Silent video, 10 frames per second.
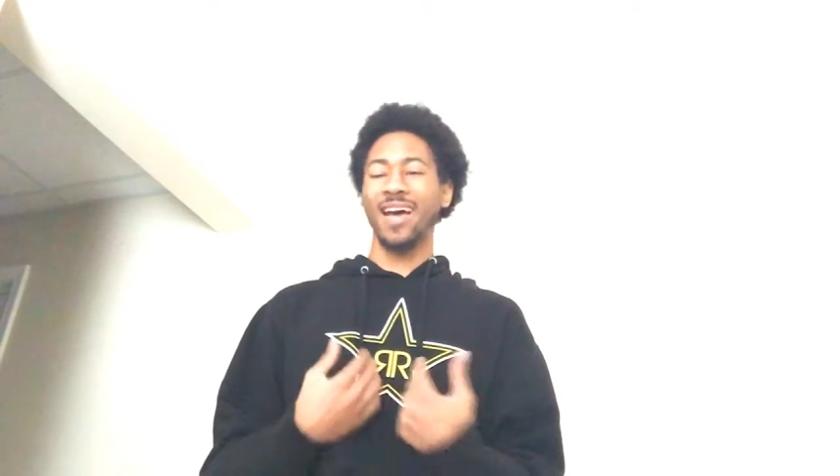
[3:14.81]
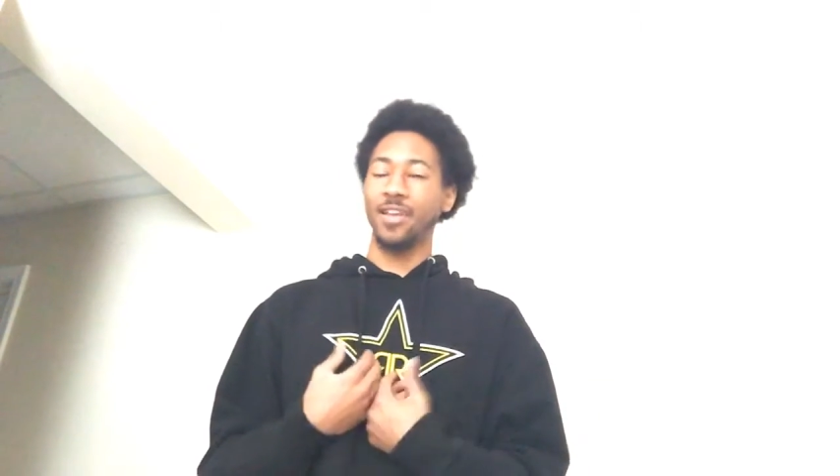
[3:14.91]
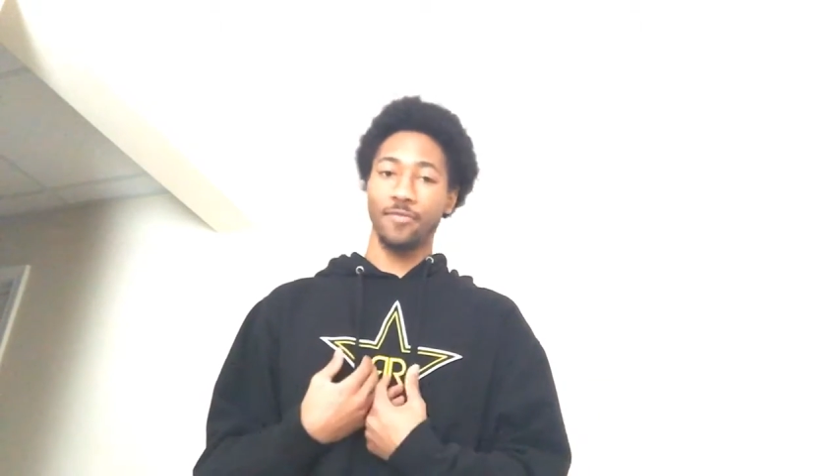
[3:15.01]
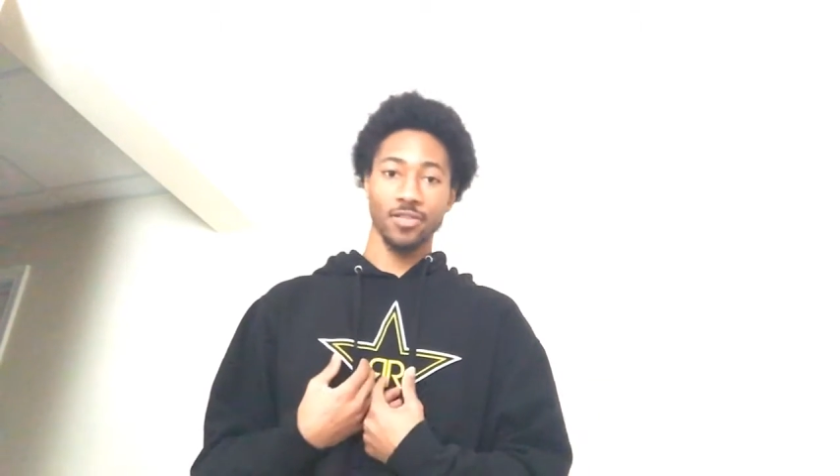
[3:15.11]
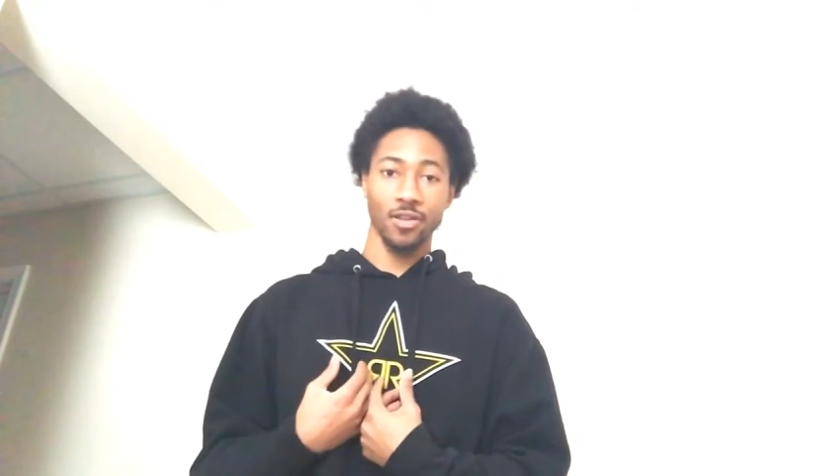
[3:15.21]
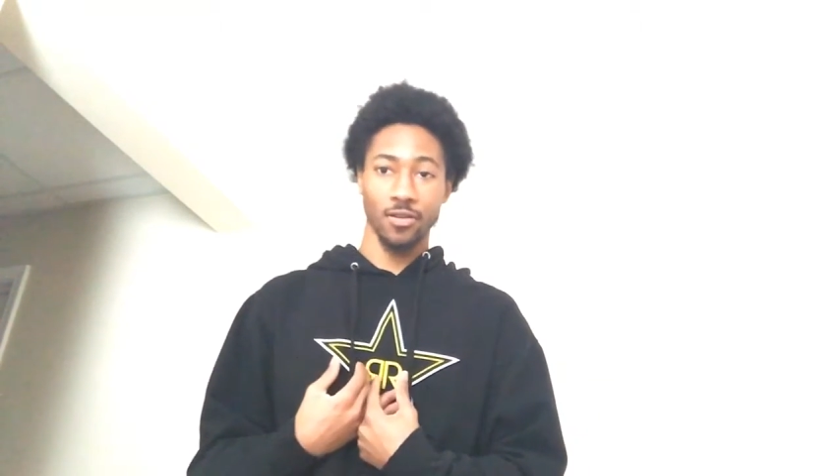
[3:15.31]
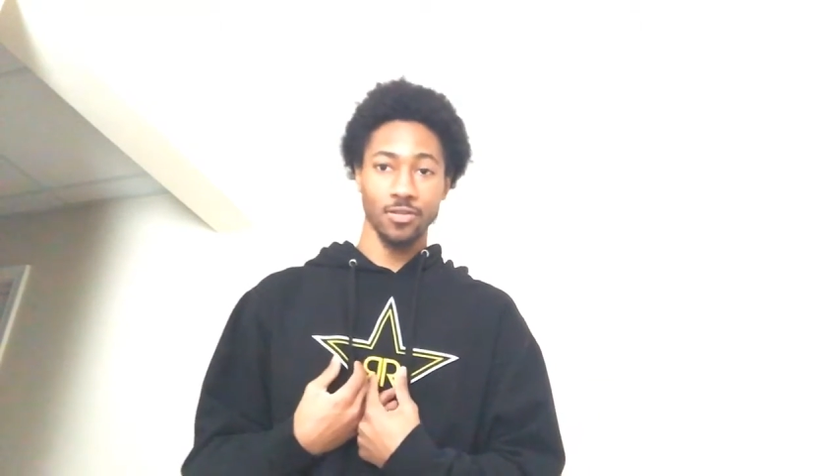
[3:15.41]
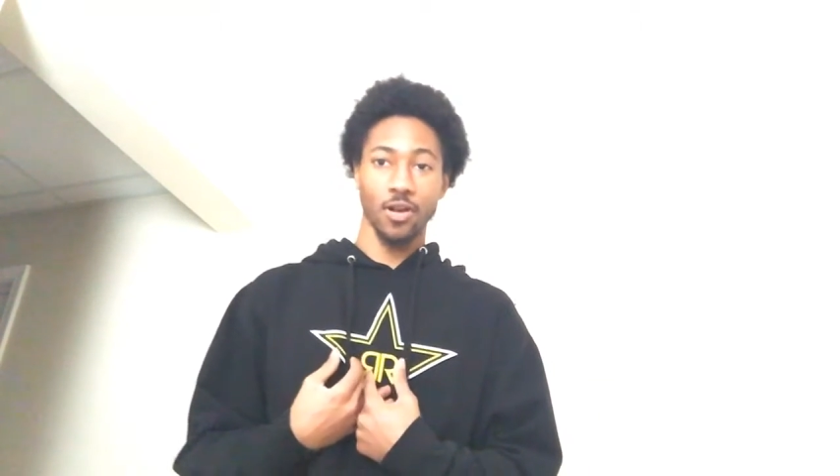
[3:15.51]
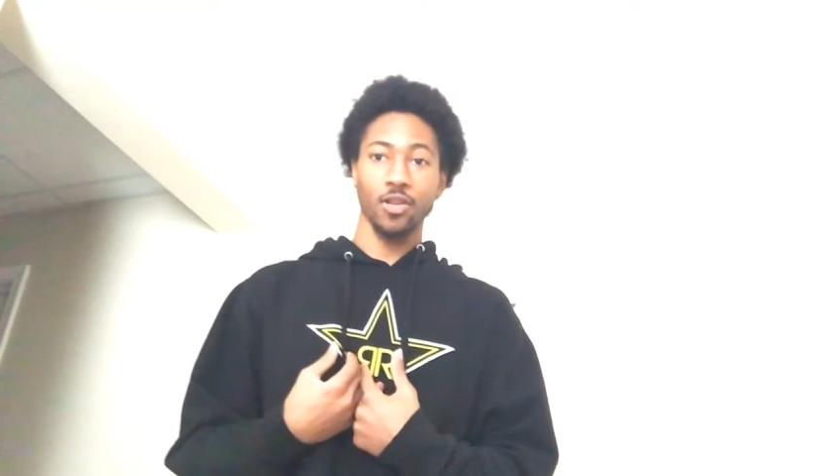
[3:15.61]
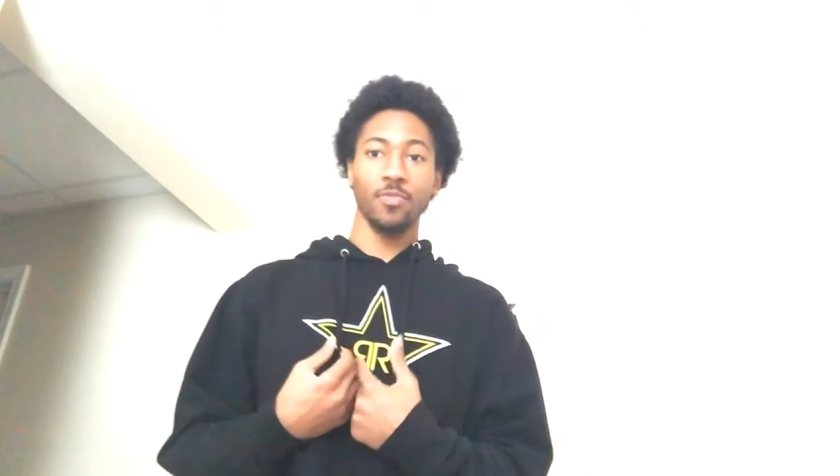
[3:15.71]
I never start
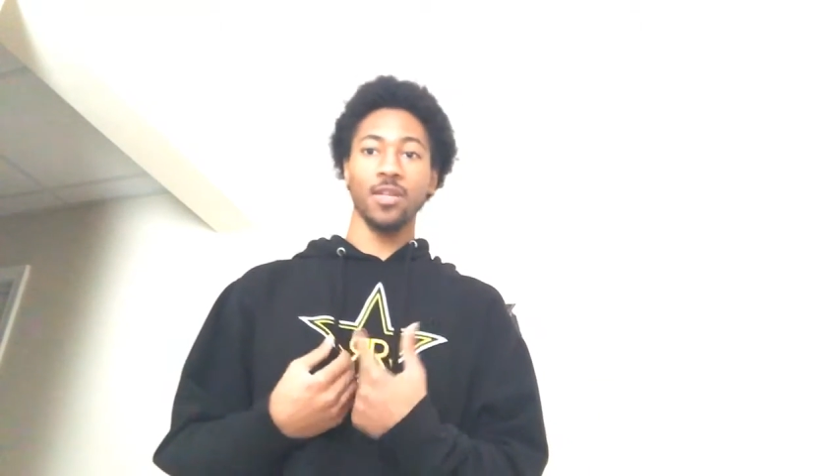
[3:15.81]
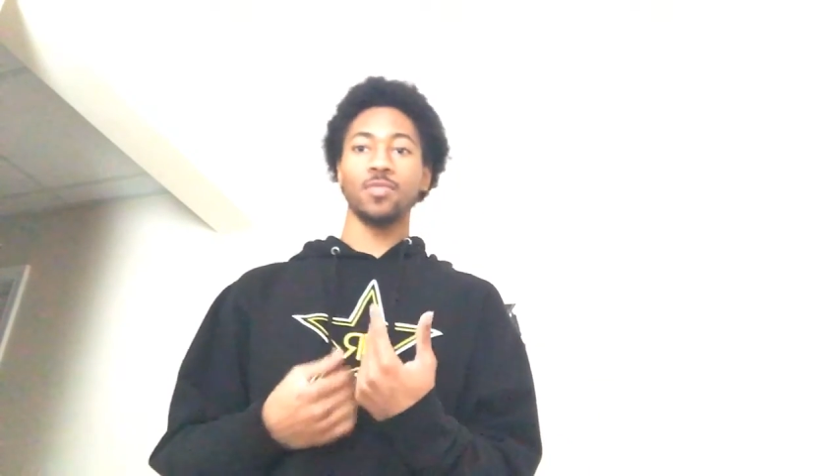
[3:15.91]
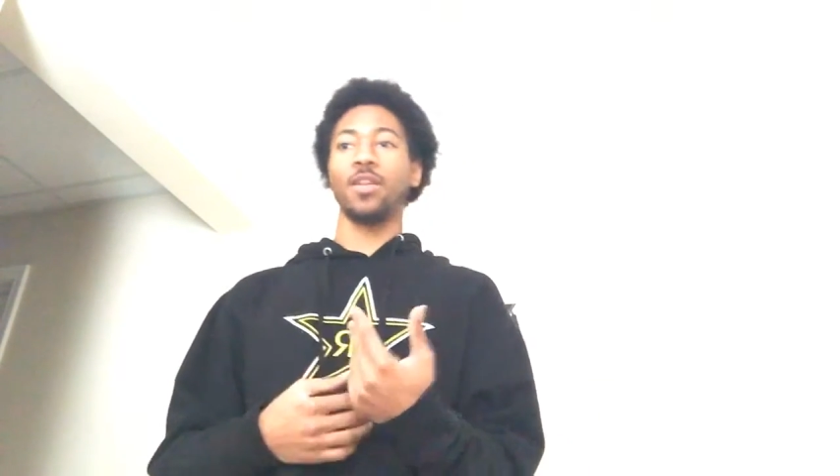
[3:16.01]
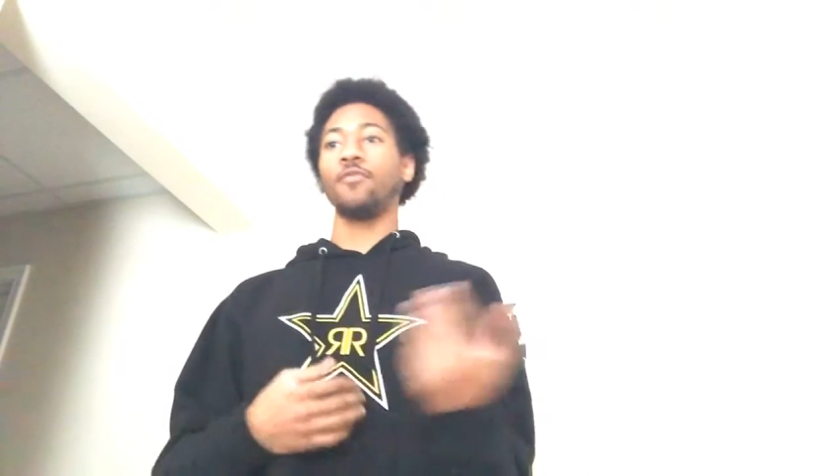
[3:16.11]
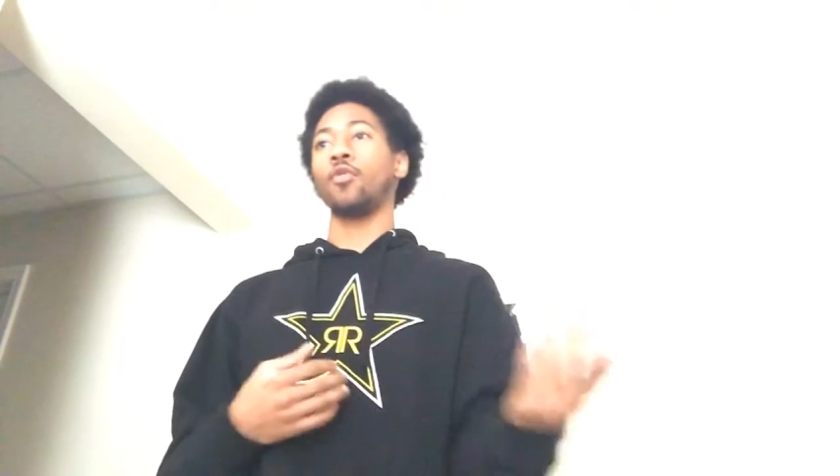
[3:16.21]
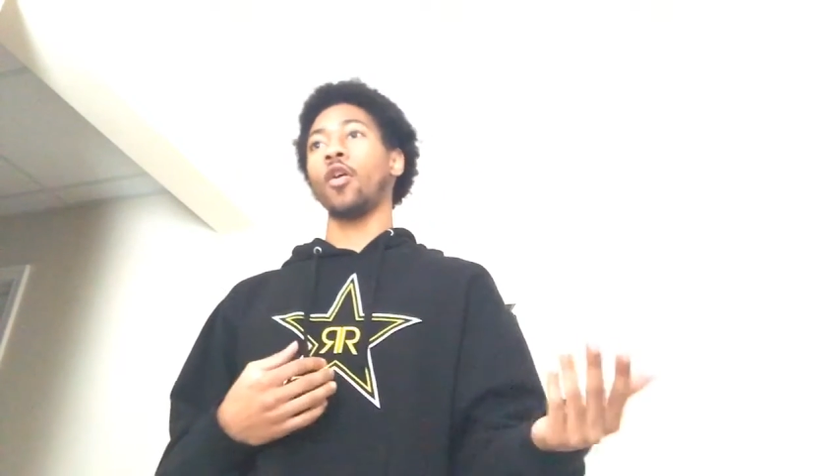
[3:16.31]
these arguments, but if we're